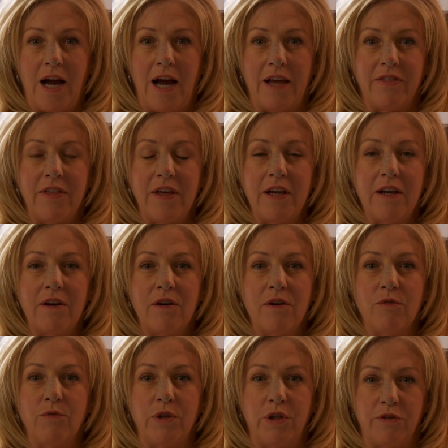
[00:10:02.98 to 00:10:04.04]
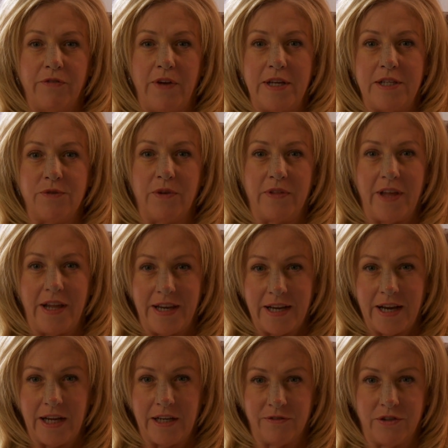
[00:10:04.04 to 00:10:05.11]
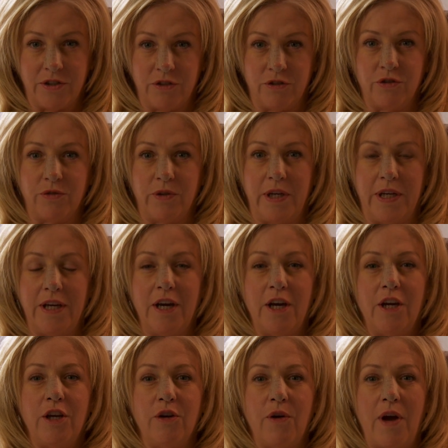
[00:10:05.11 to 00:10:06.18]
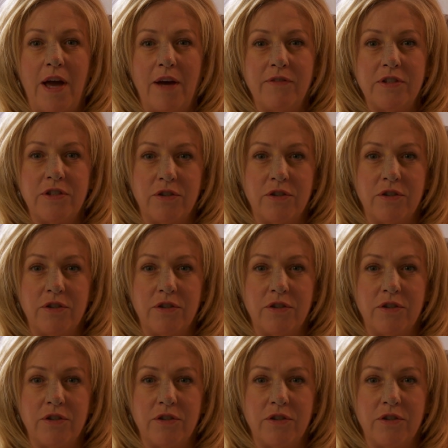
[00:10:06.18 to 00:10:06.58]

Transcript: I think when you're faced with any kind of surgery, you have a